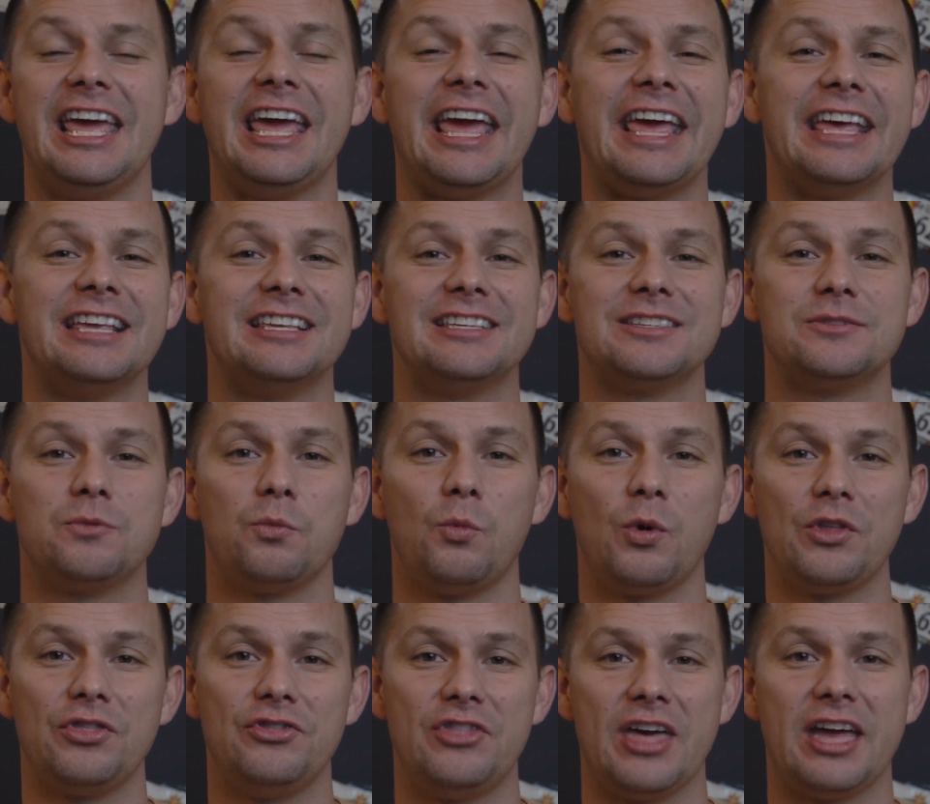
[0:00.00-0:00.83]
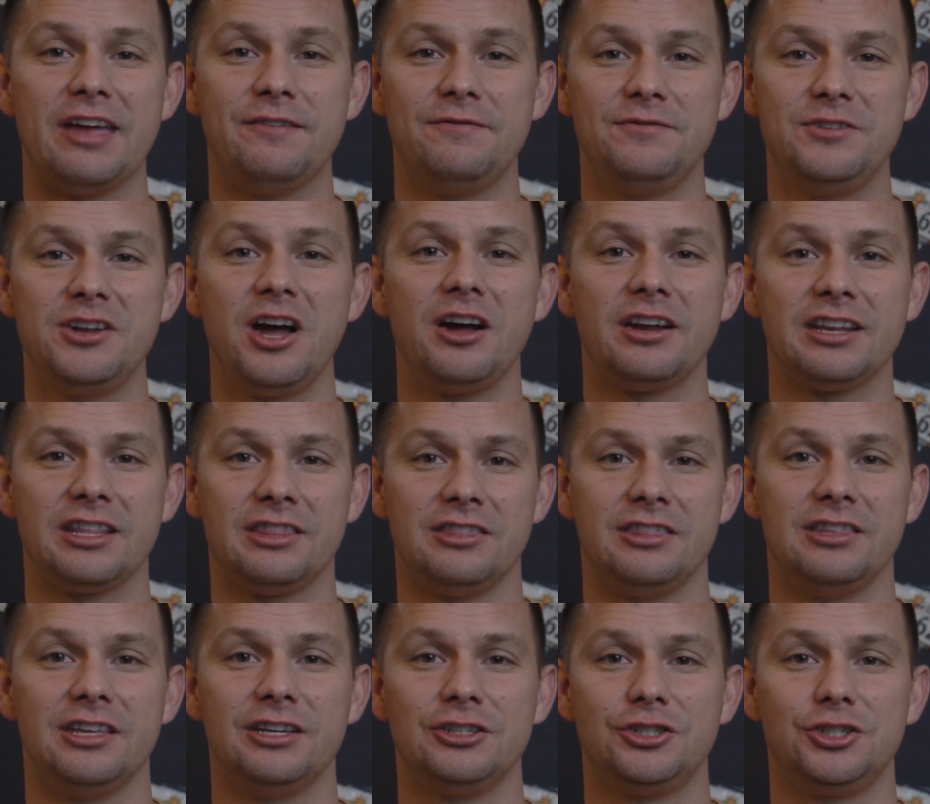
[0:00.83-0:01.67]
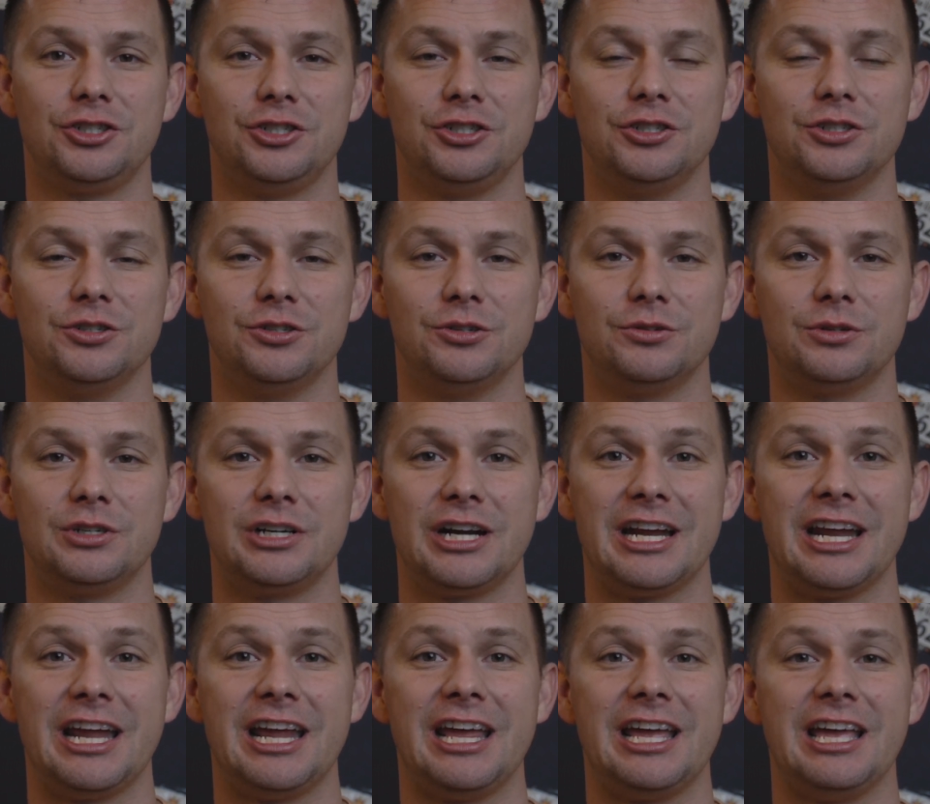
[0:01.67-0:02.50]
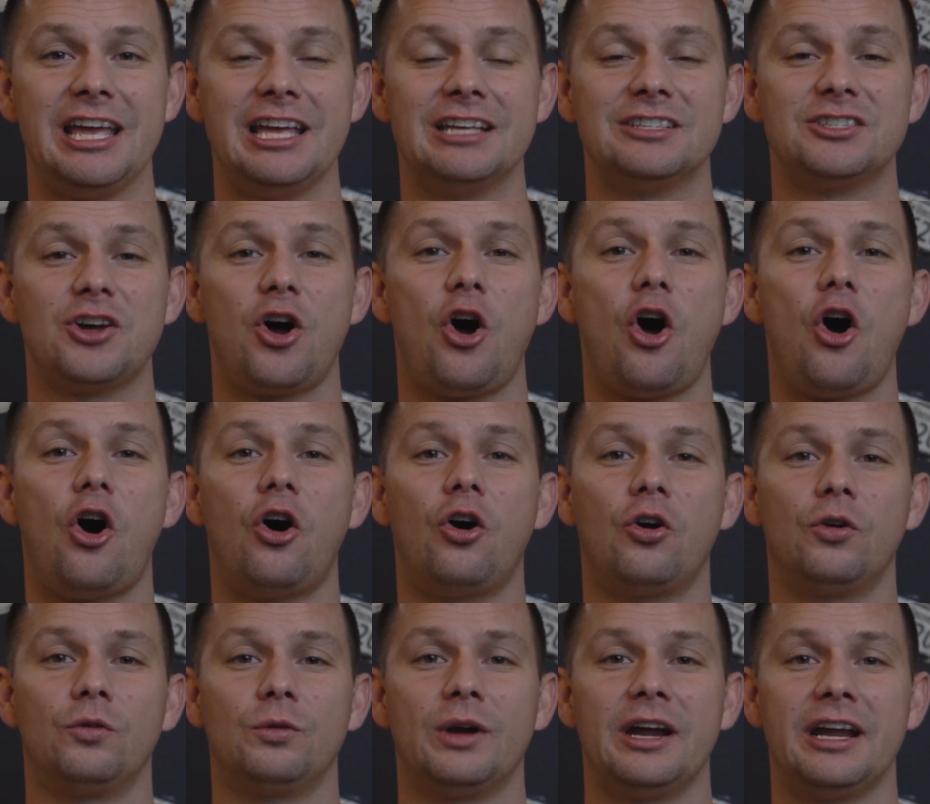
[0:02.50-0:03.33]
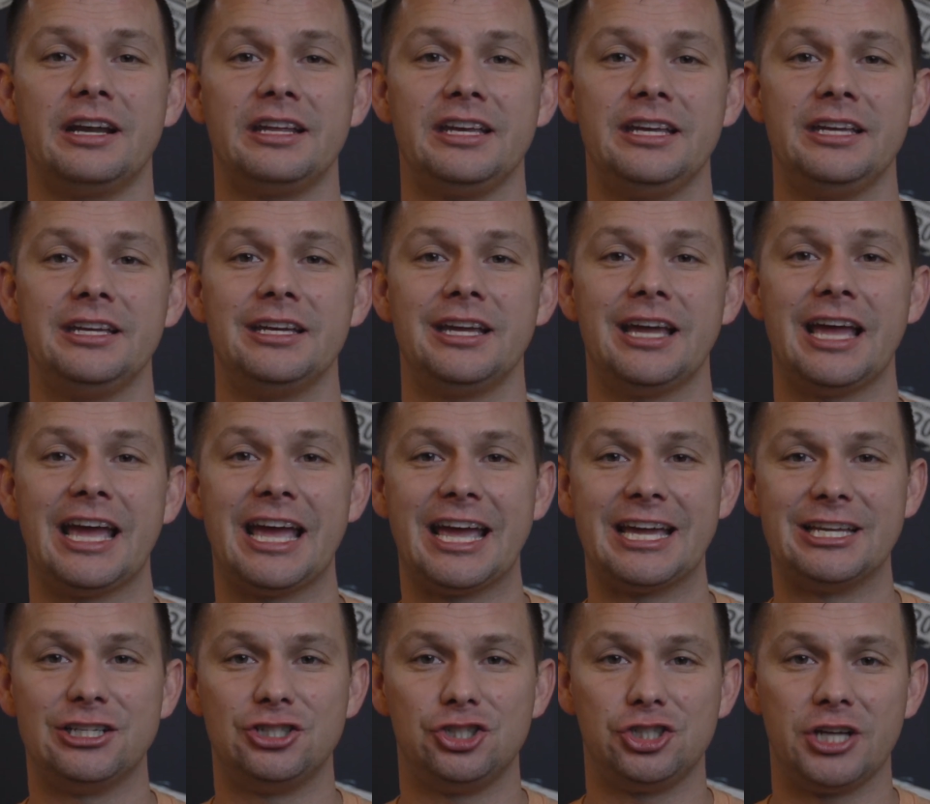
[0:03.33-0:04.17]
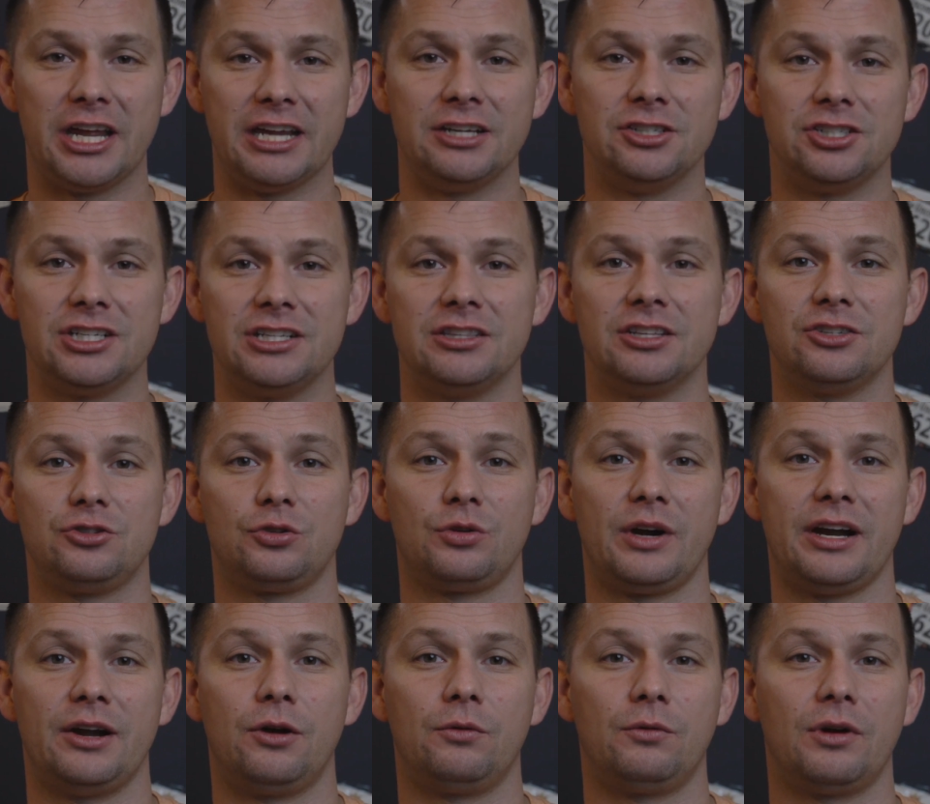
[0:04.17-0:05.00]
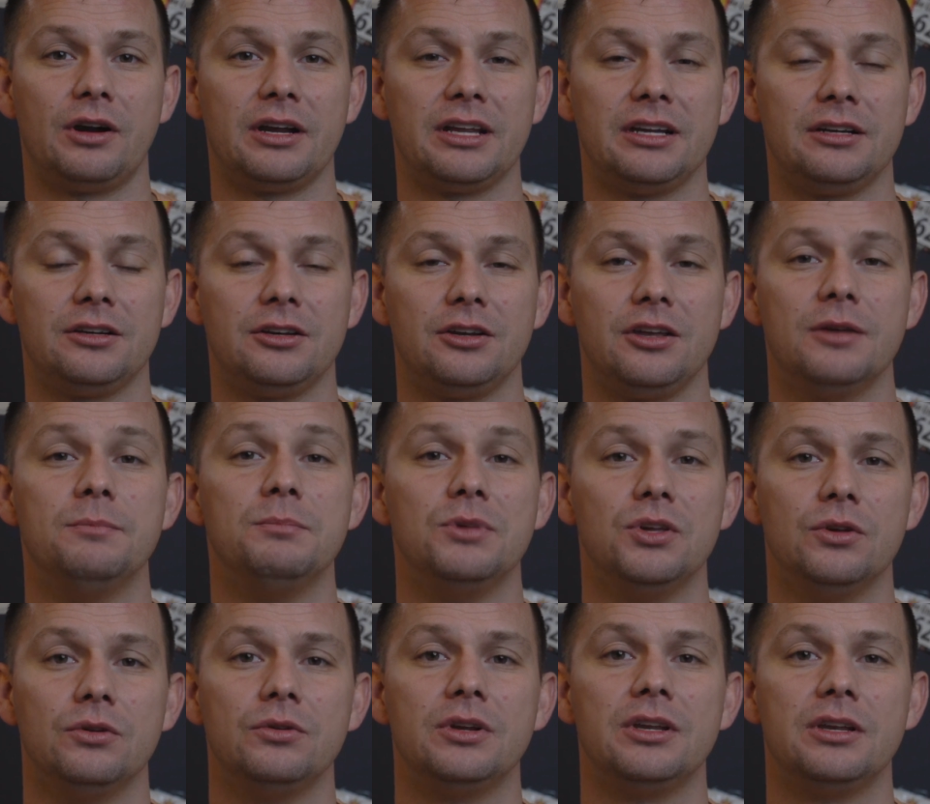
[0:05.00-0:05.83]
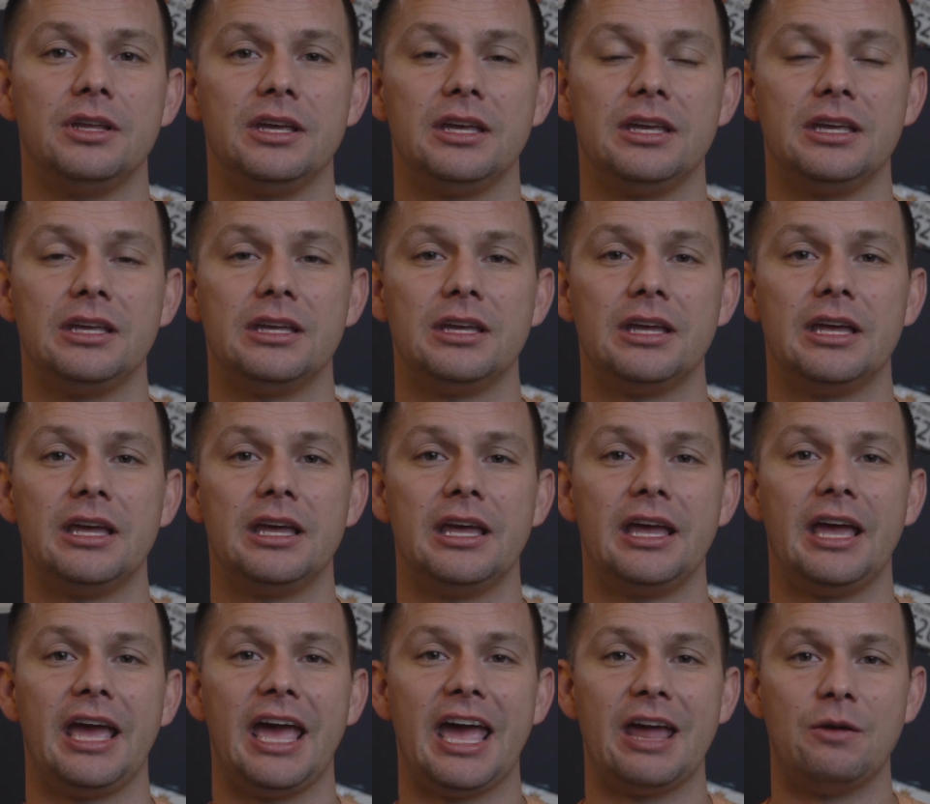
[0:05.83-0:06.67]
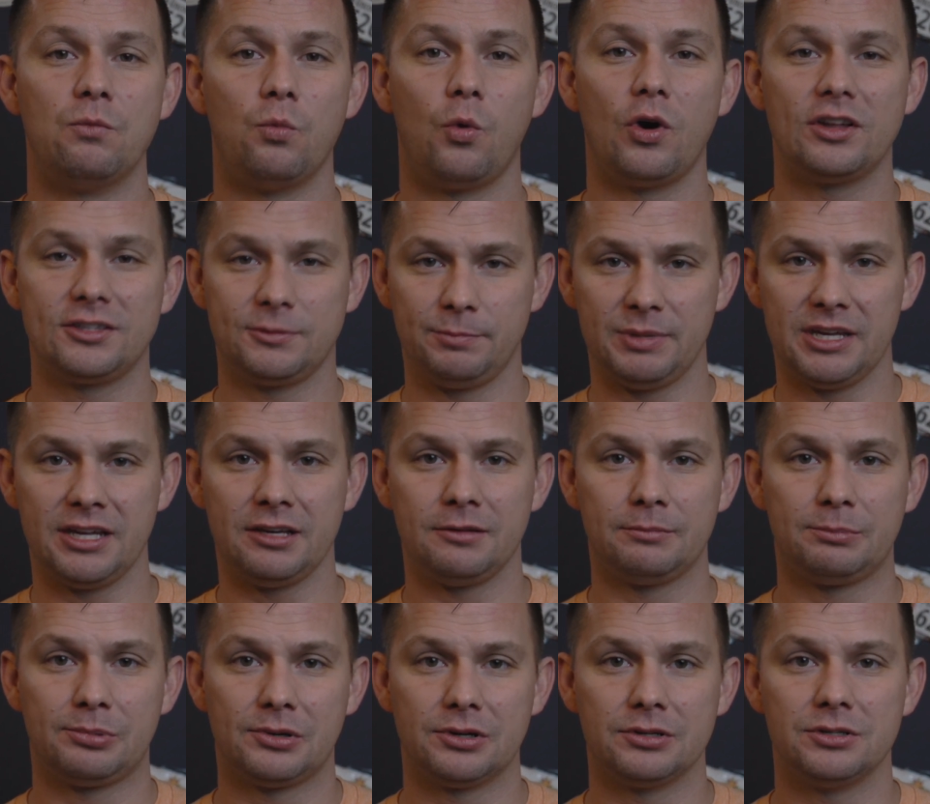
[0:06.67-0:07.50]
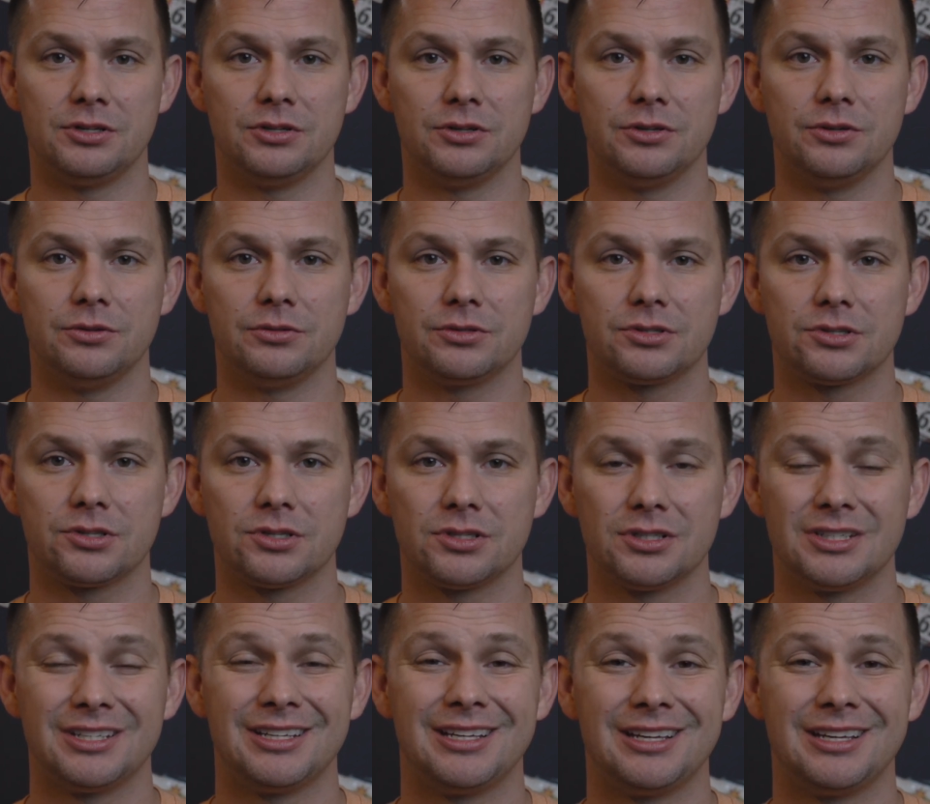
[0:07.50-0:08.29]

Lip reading: is what they've done in this shoe is already changing the trail running community and what's being produced.